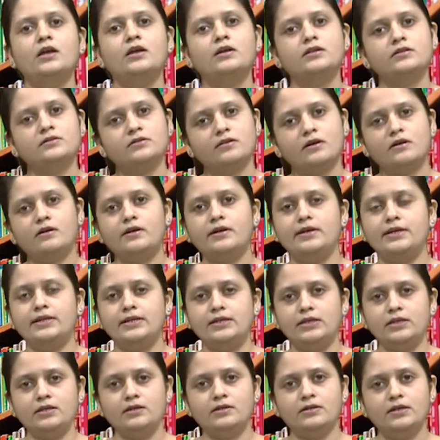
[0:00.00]

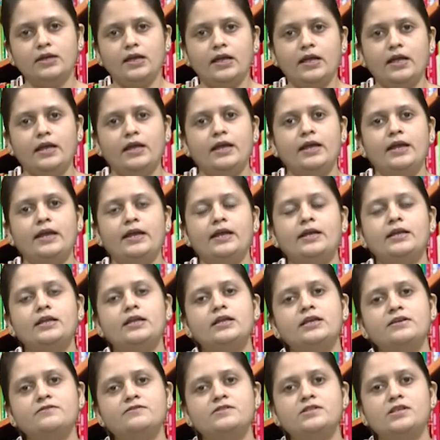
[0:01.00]
Thirdly, it
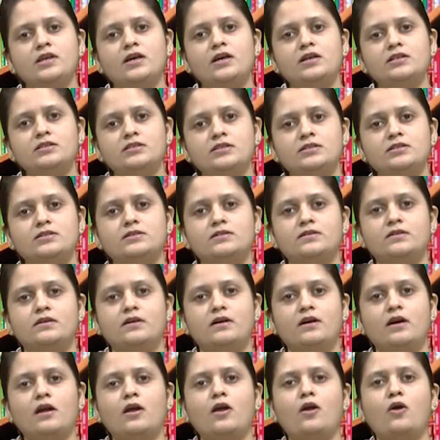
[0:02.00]
gives us
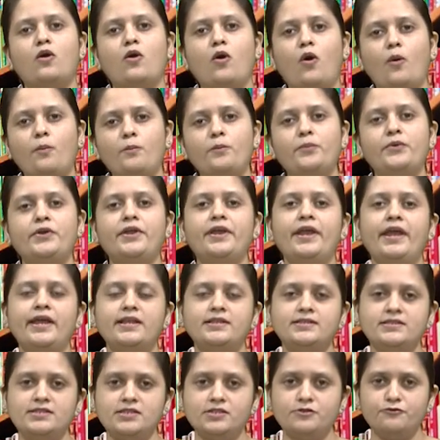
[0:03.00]
a
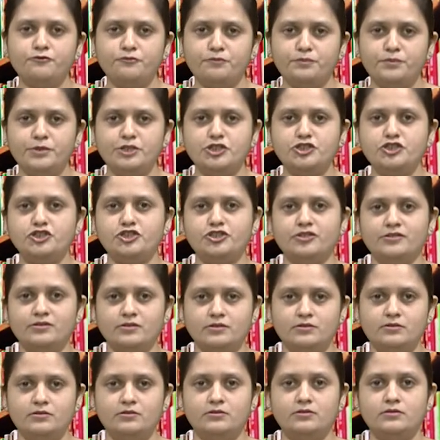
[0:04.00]
comprehensive picture
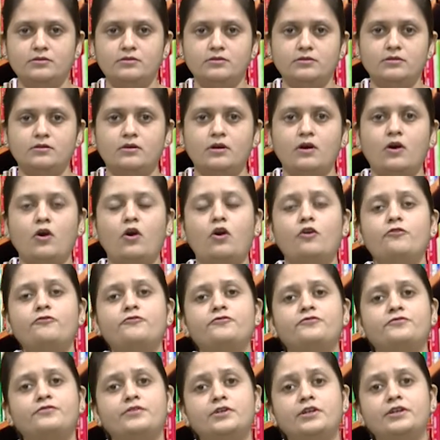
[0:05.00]
of
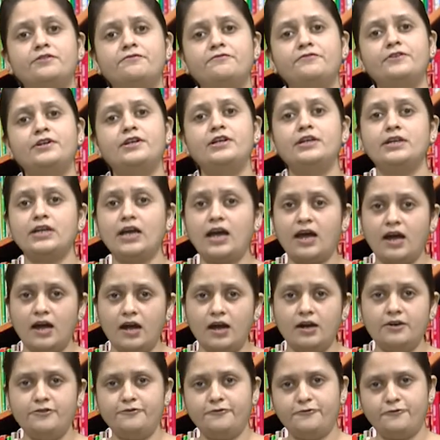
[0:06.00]
different
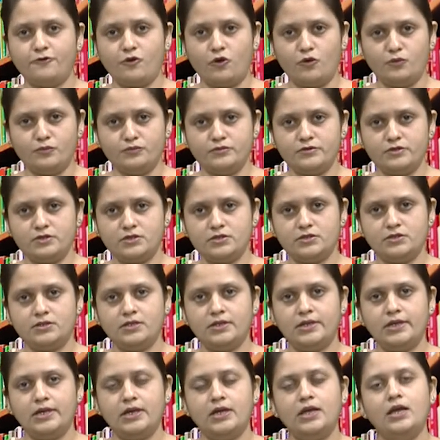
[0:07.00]
art forms
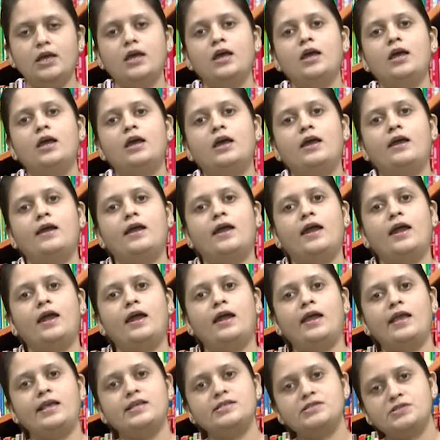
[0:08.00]

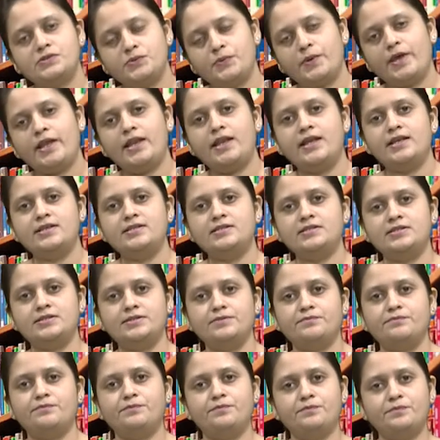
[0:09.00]
as well as
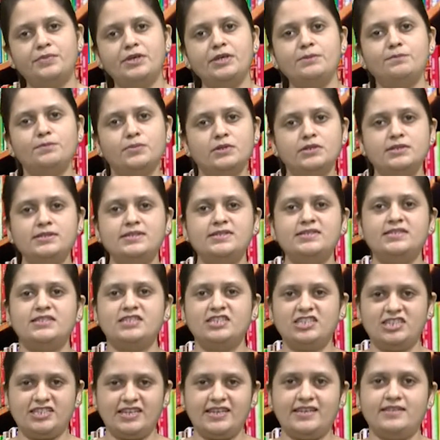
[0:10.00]
people's
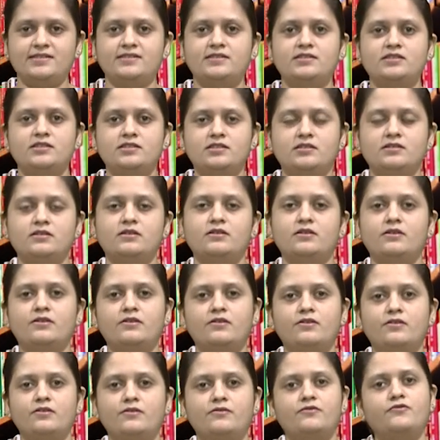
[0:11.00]
tastes
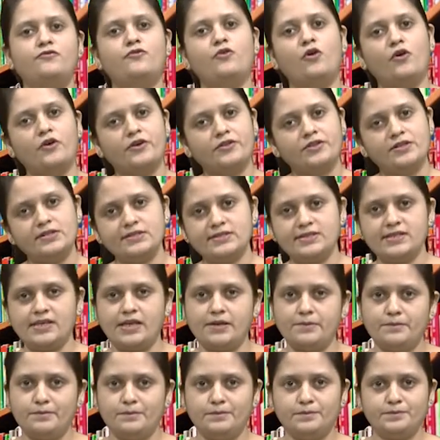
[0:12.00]
for the
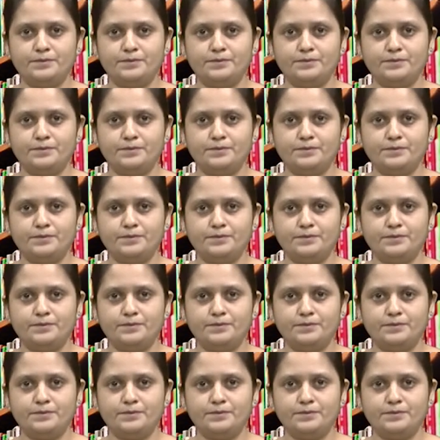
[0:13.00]
same.